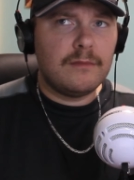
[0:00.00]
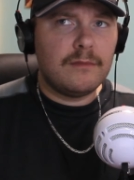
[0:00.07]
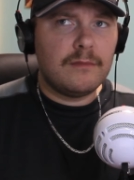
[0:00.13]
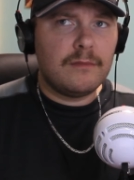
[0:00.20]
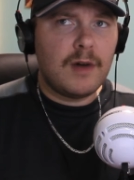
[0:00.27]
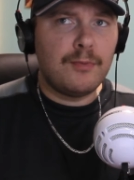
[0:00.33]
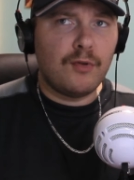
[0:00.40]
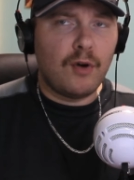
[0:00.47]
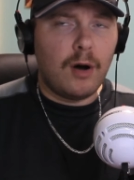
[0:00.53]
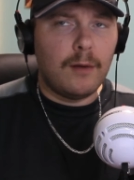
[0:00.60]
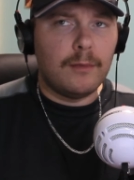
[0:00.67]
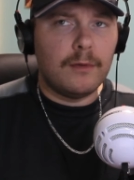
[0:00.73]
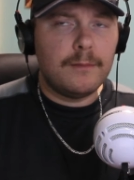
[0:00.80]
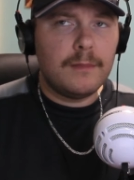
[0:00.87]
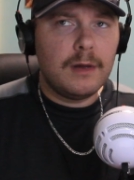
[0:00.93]
a
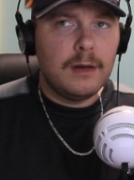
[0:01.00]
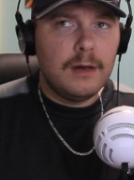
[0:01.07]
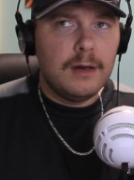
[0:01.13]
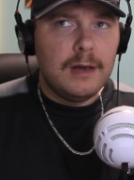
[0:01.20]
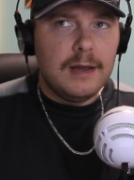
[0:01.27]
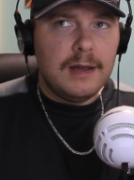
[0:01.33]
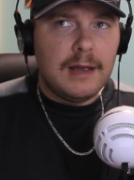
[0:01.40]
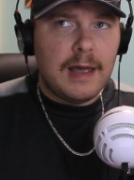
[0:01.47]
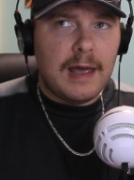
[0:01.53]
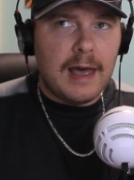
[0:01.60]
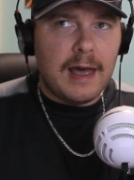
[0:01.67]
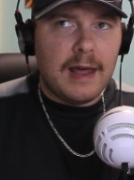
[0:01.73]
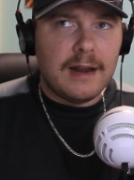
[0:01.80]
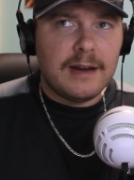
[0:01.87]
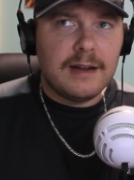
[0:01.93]
problem, and